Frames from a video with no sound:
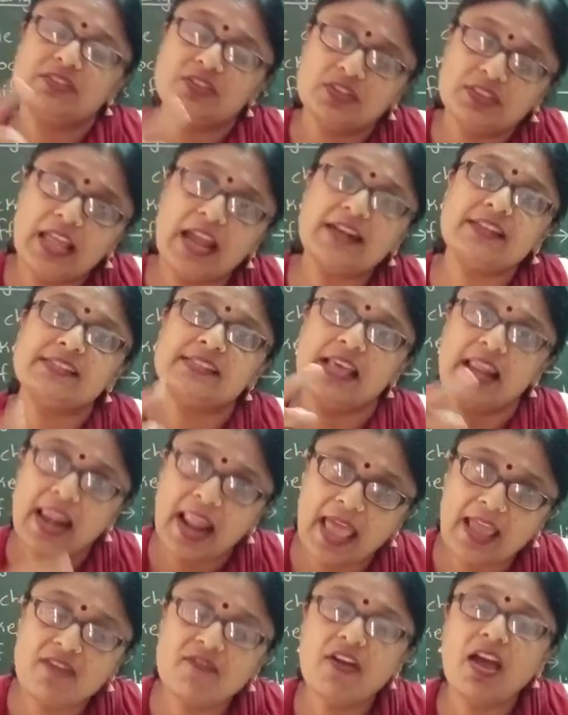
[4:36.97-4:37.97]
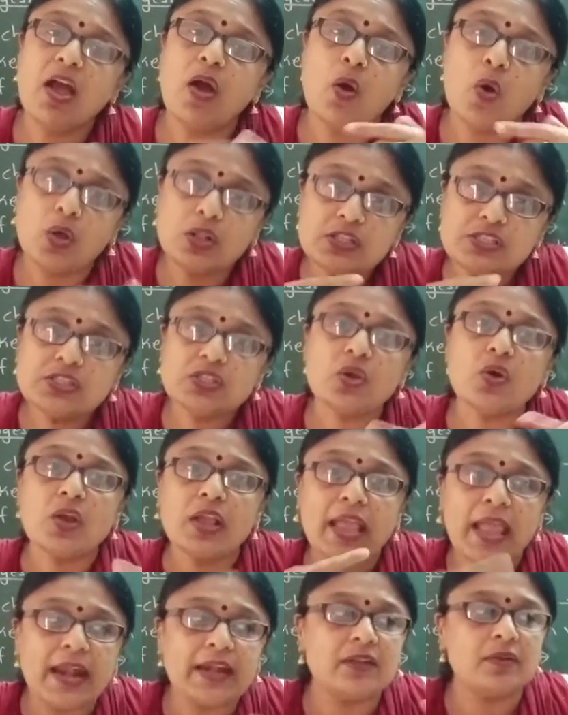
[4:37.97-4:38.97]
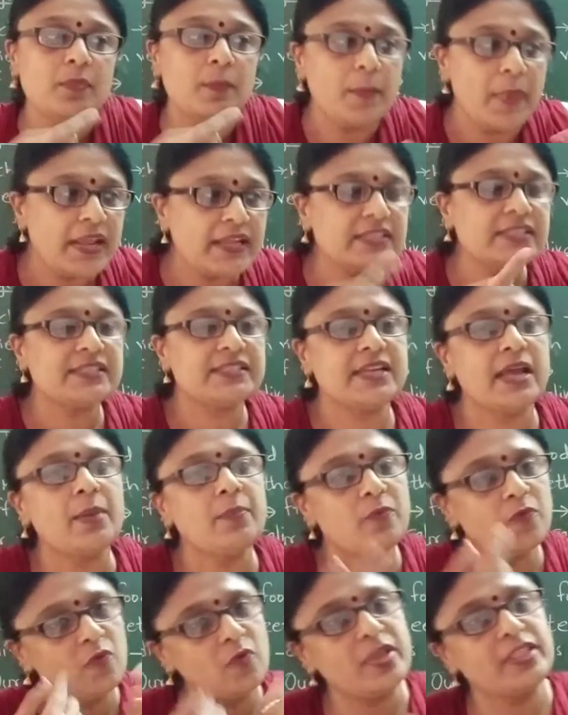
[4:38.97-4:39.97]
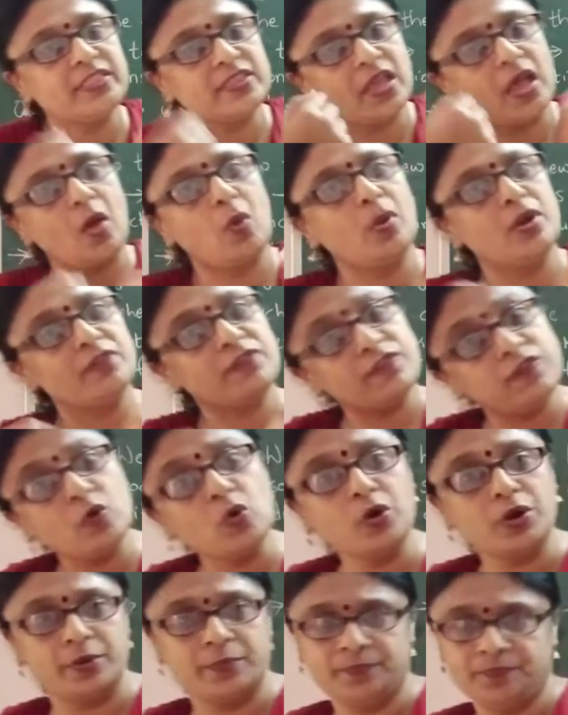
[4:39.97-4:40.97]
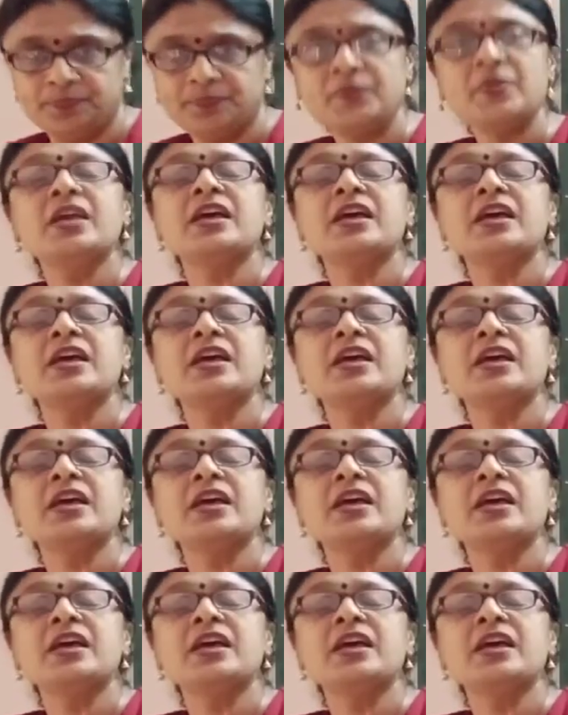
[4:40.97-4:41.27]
So that saliva also gets mixed up with our food.